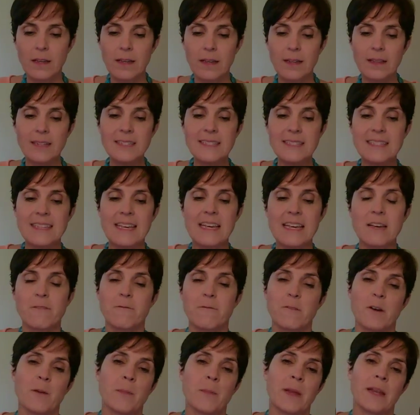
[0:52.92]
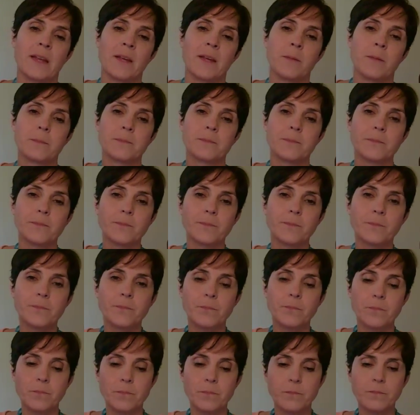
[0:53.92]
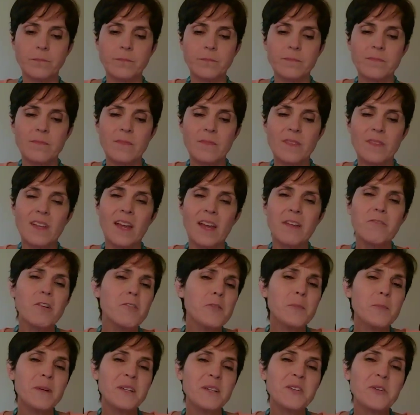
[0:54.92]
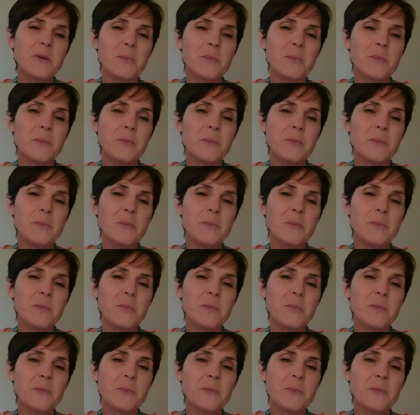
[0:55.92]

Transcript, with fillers: Let's think for a minute. Have you ever been